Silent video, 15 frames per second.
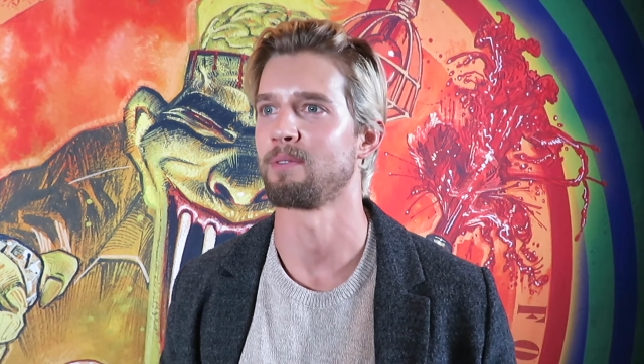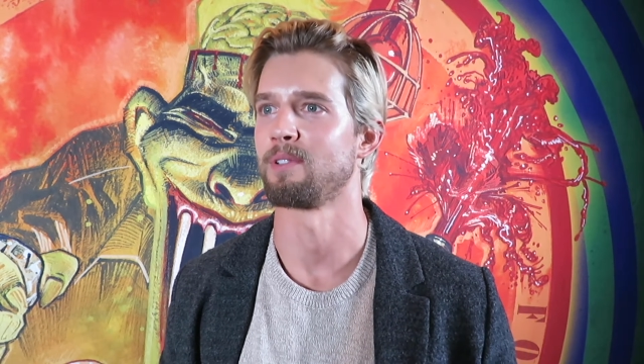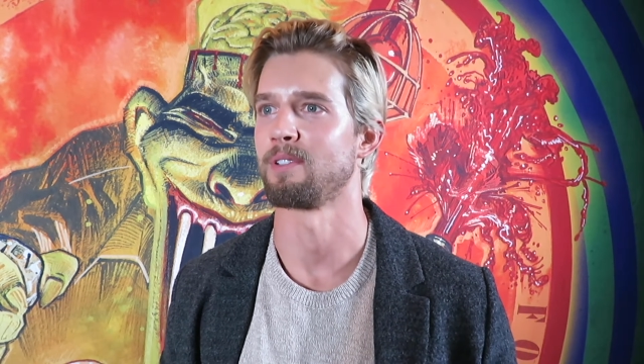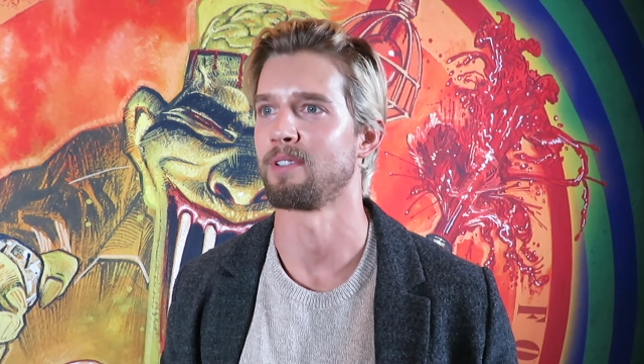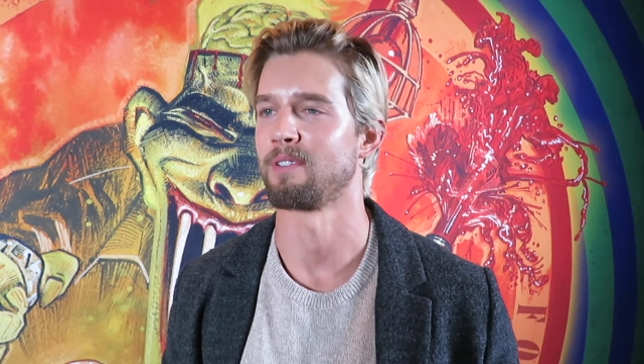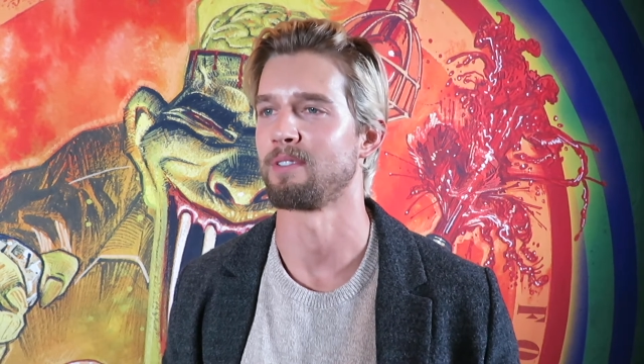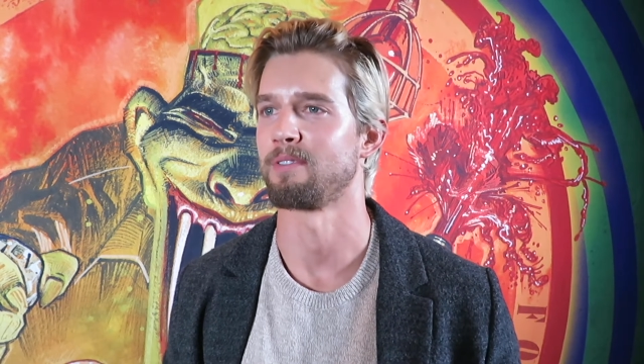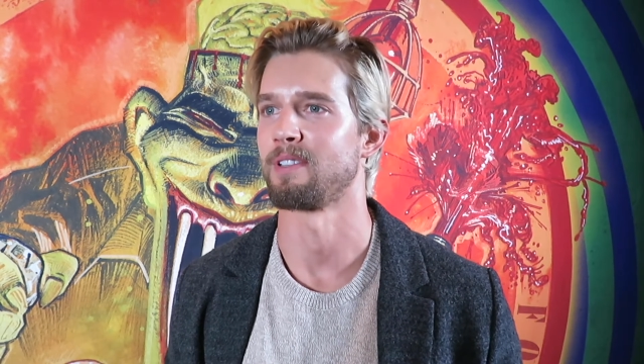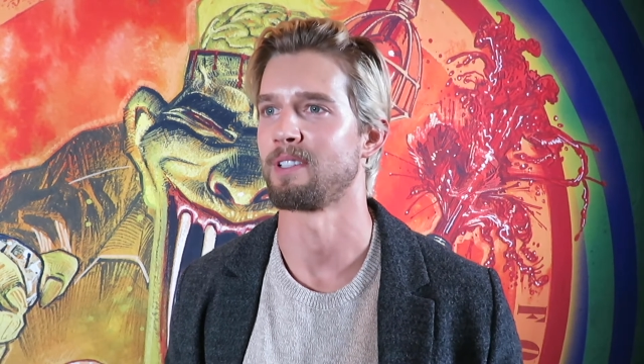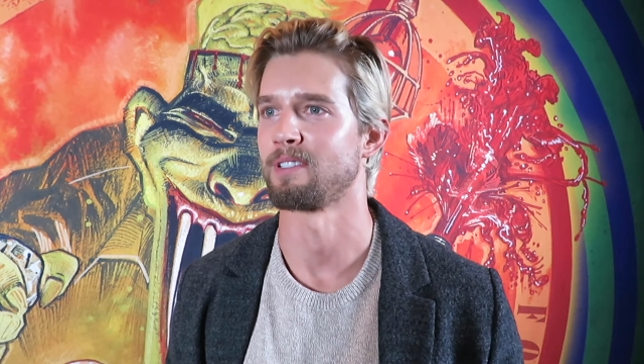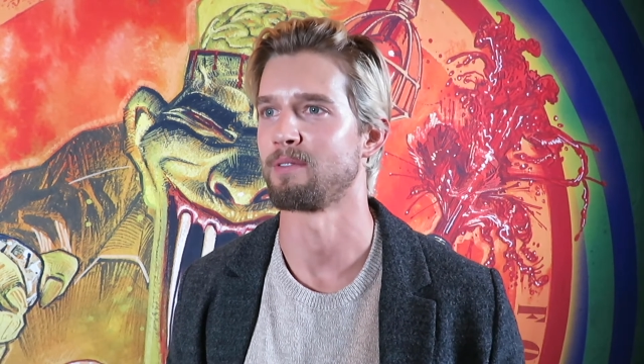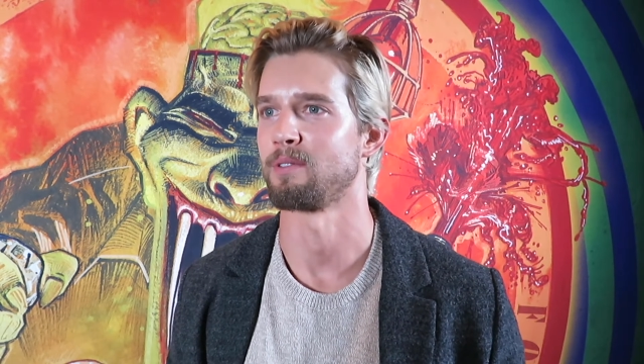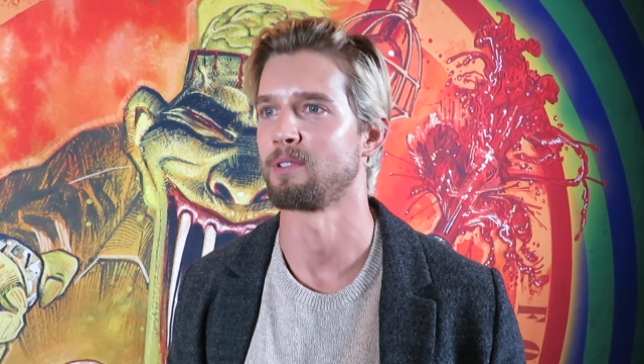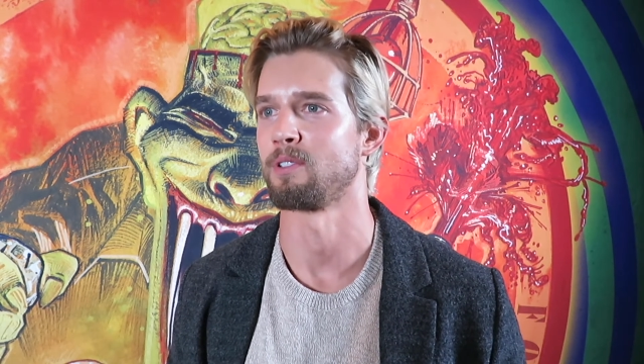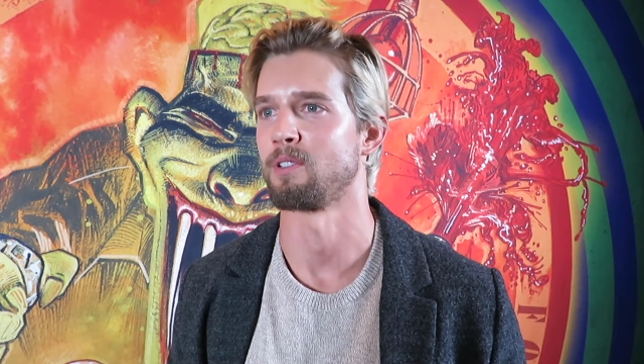with the
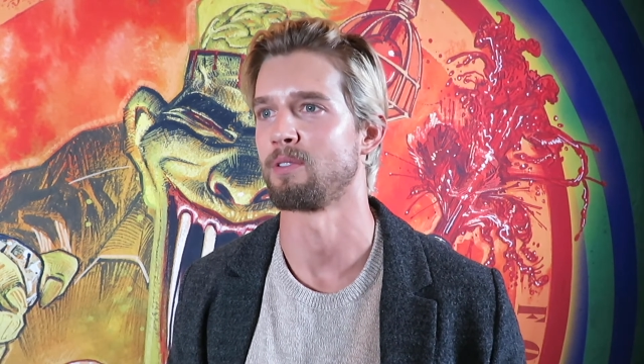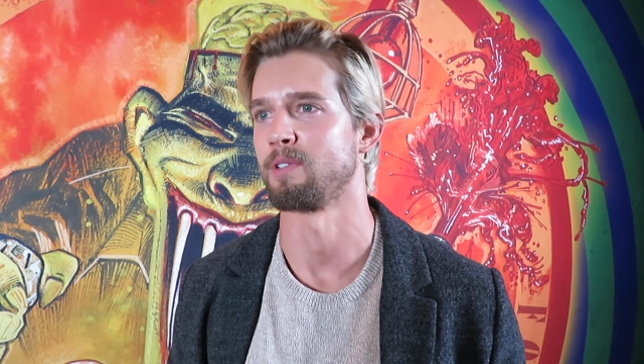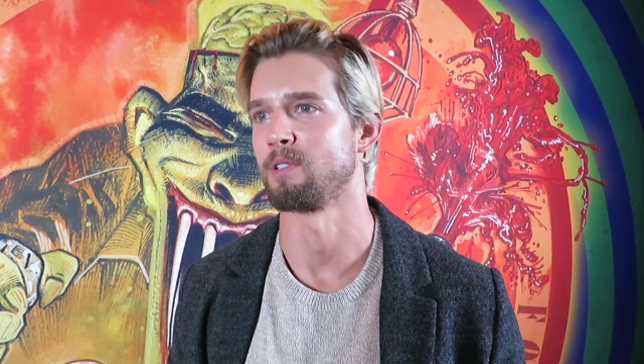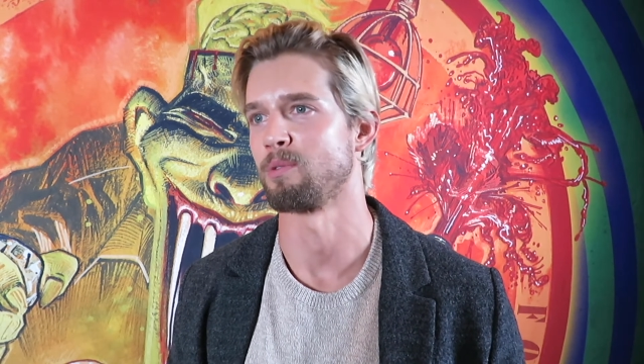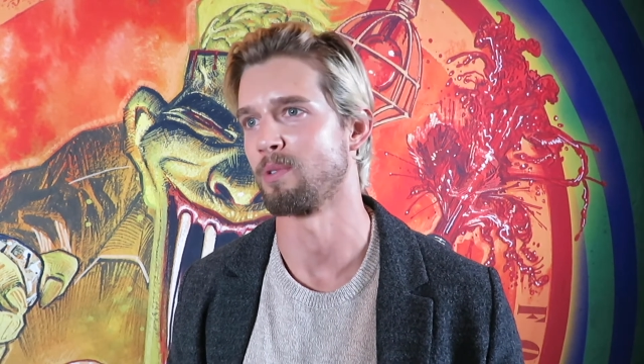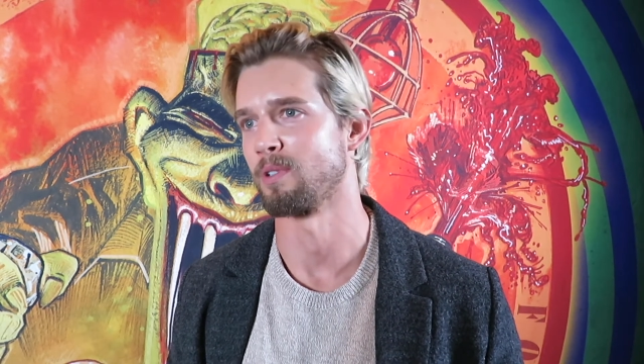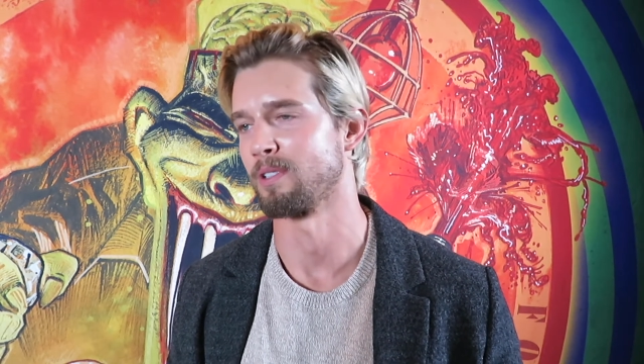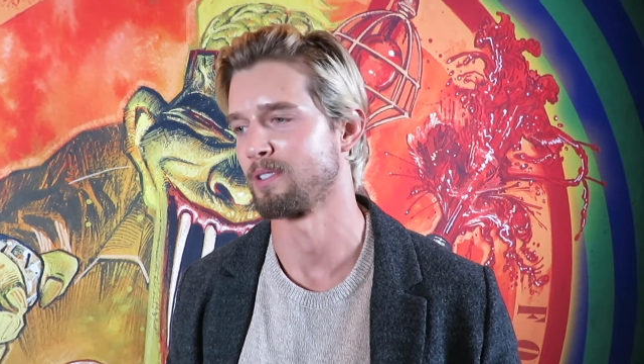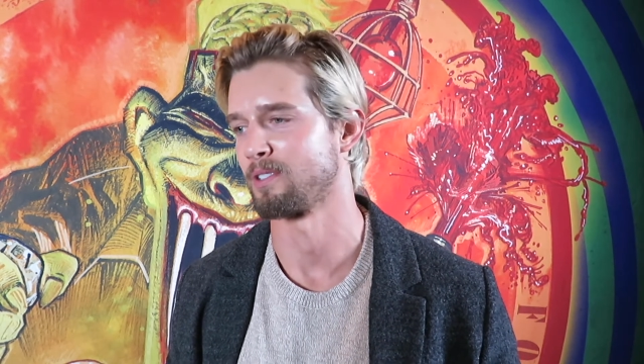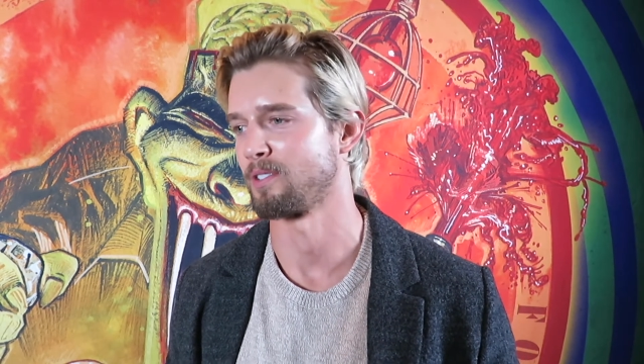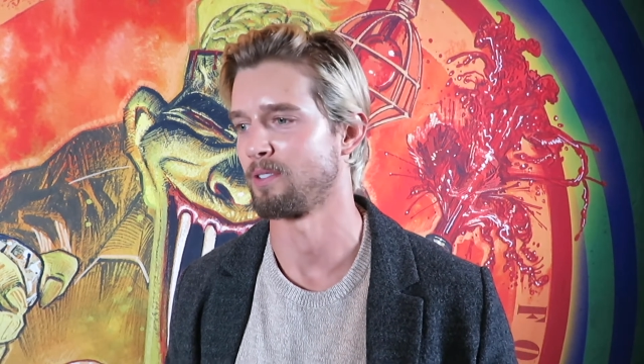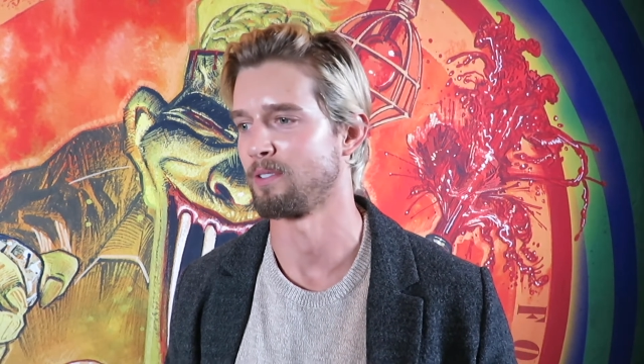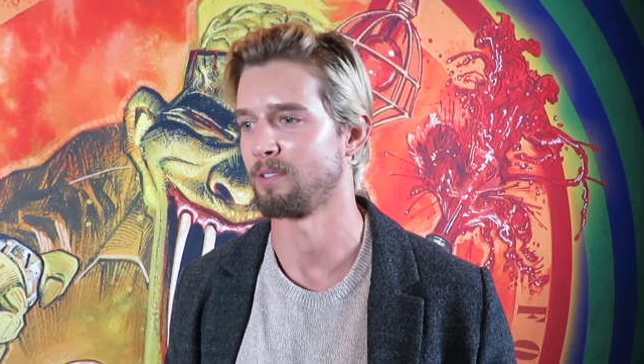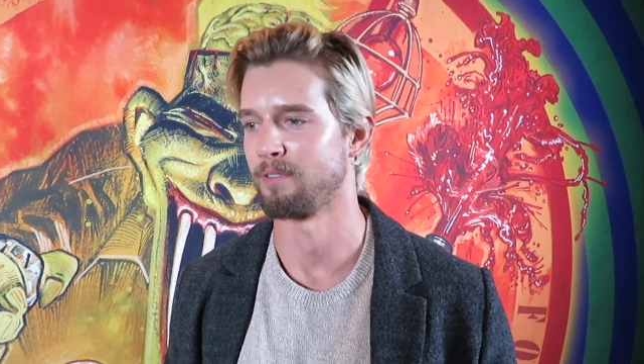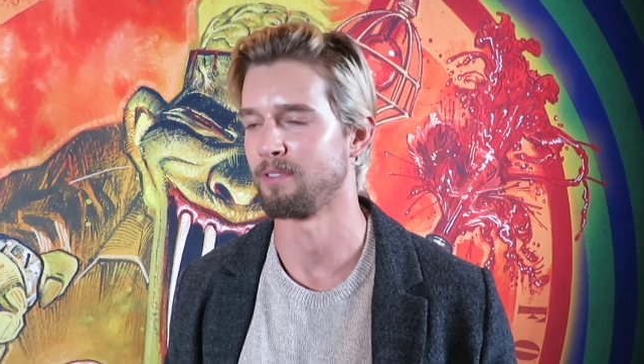festival and all of his work,
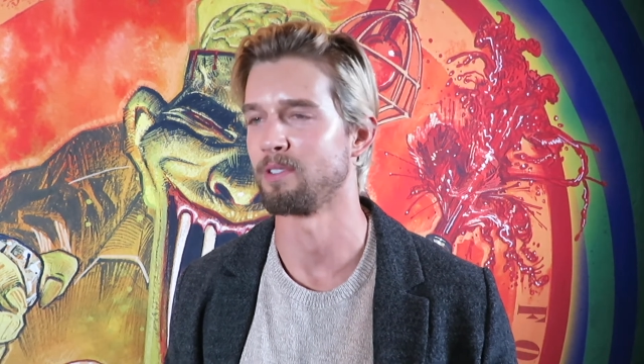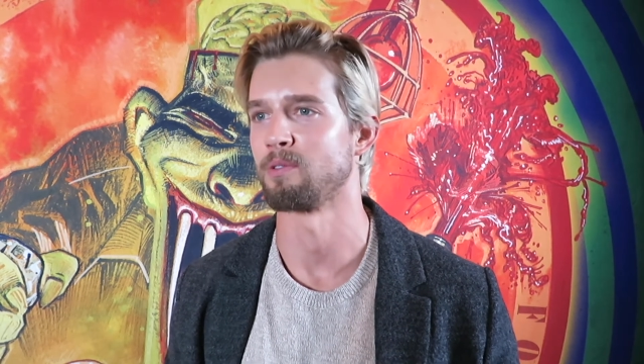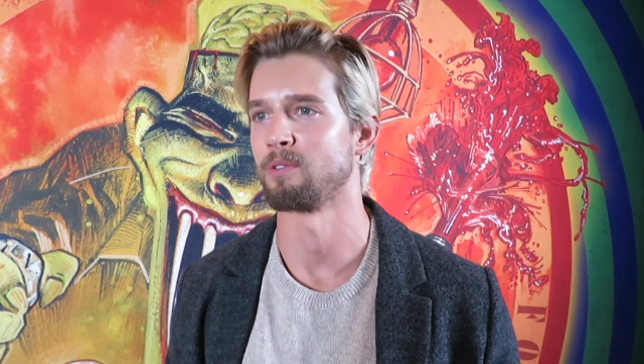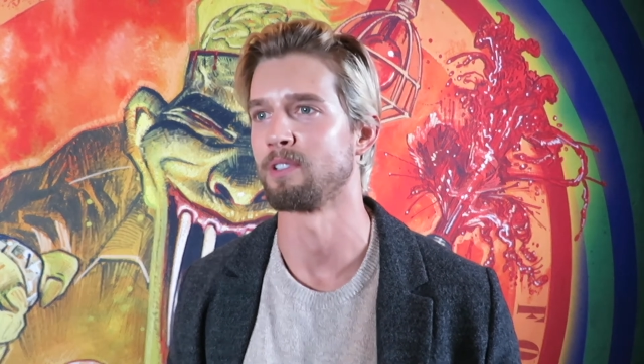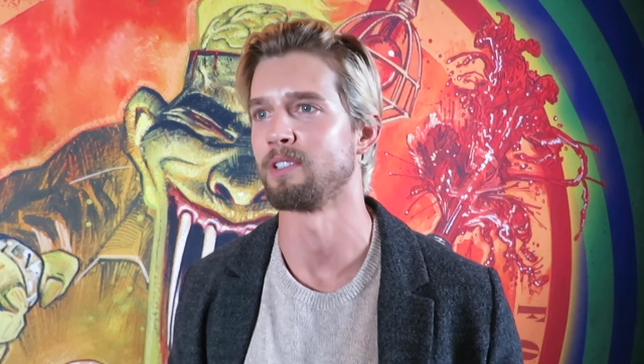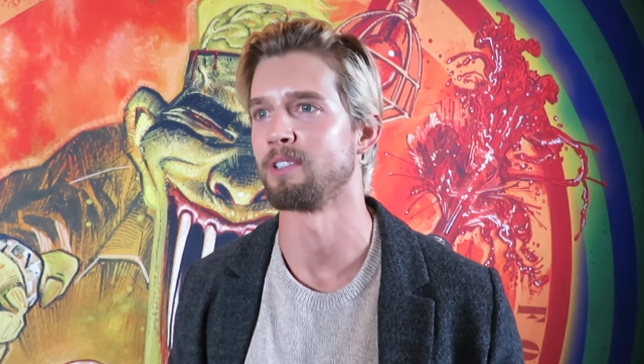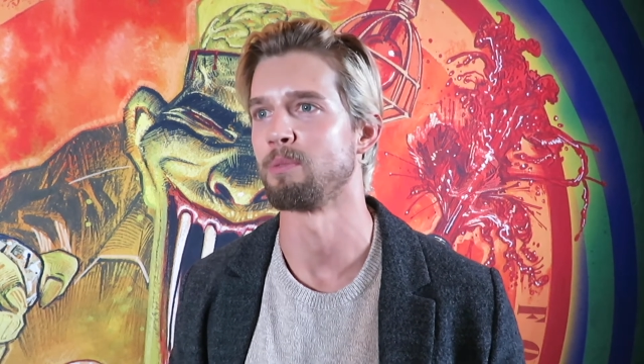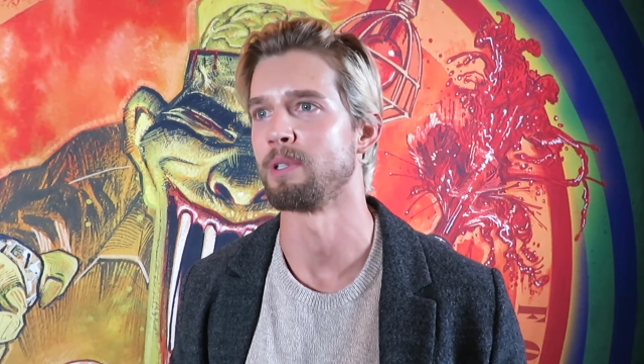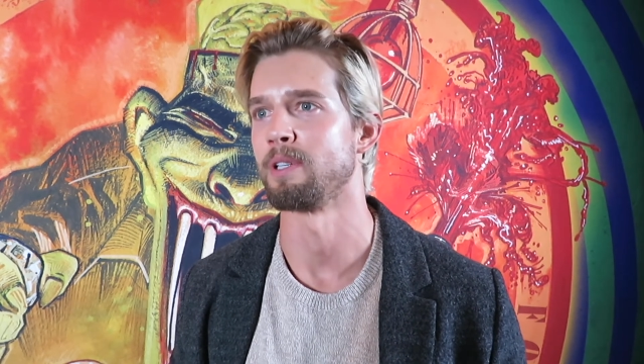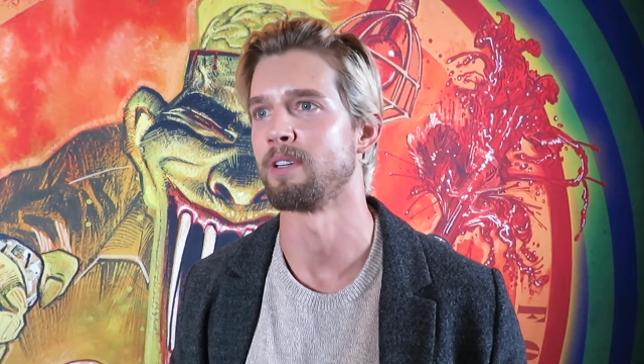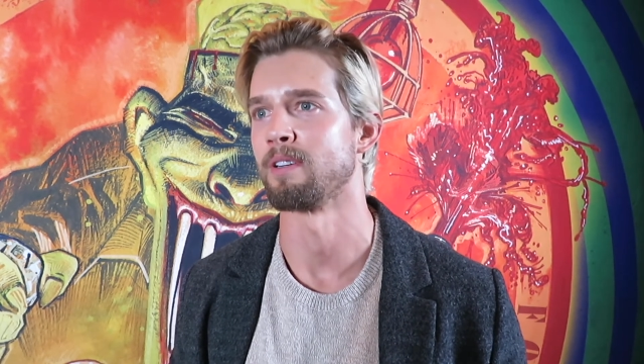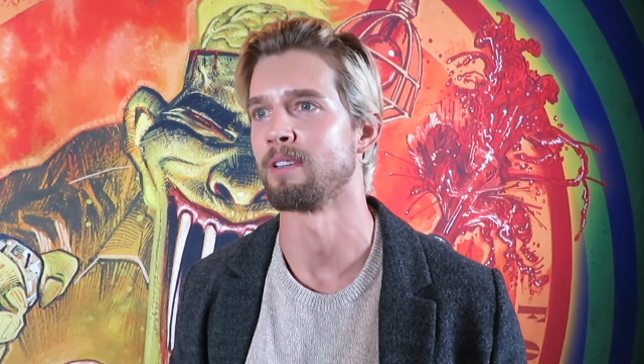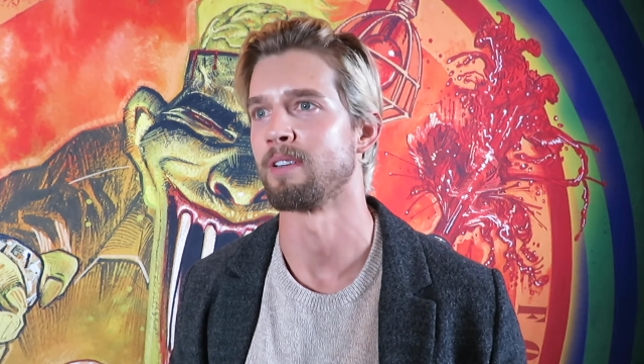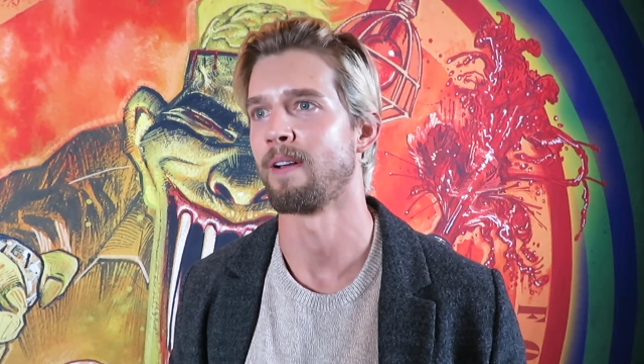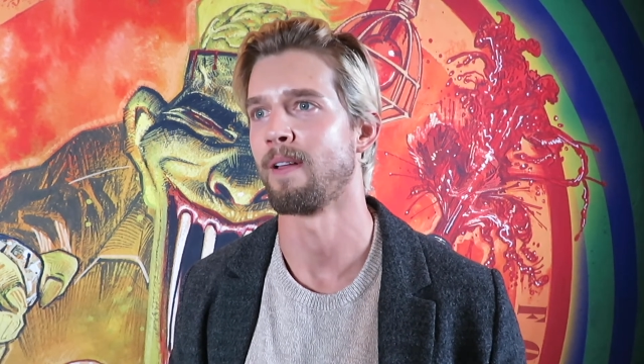so it feels really good to be here.